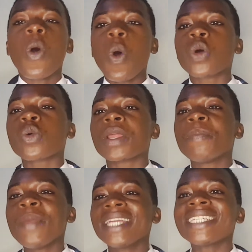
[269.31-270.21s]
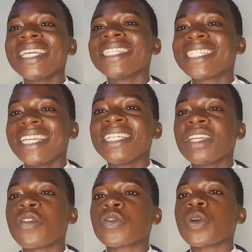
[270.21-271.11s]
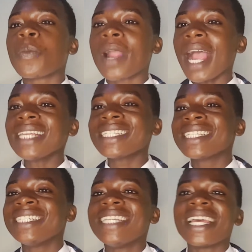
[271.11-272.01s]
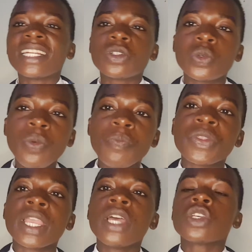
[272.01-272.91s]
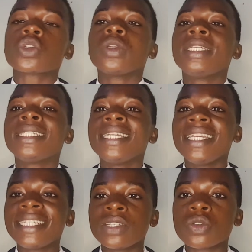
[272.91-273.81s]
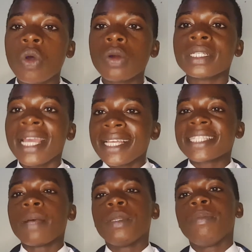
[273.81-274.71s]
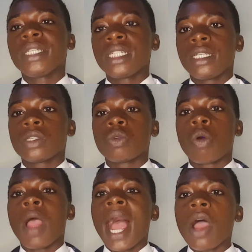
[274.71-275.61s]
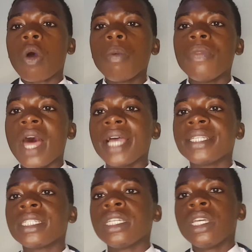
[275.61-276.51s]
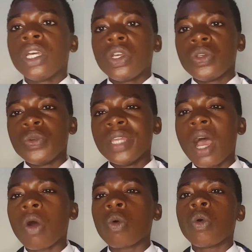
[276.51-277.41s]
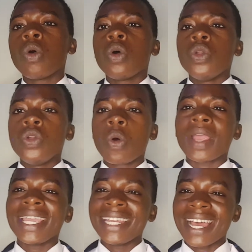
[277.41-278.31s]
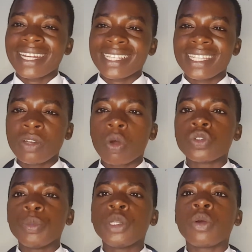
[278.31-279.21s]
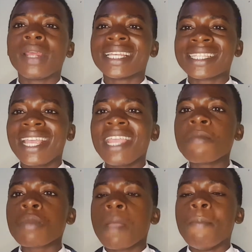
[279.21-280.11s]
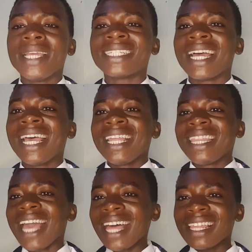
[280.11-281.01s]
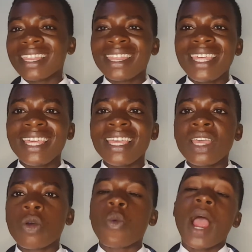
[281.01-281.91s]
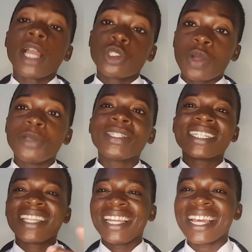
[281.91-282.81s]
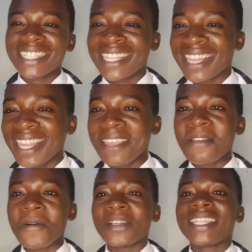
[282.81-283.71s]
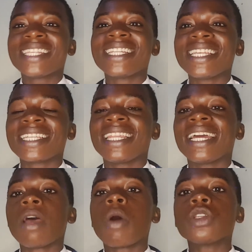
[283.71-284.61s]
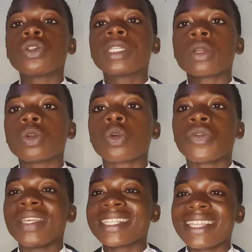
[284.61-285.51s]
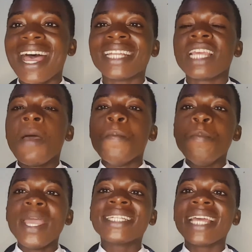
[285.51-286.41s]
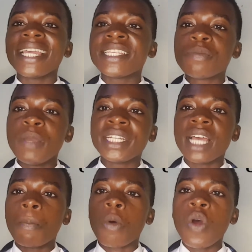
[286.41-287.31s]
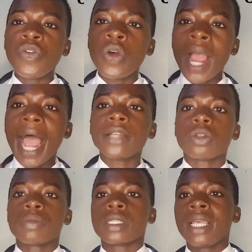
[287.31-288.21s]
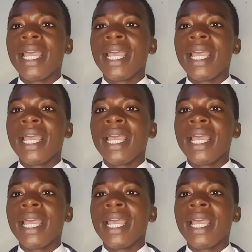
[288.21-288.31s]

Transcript: Or when matter is changing from gas direct to solid, it is called sublimation as well. I hope that you now know and understand what you mean when you're saying matter. The other thing, actually, which is the last thing on this lesson that I want you to take note of, is that matter is made up of atoms.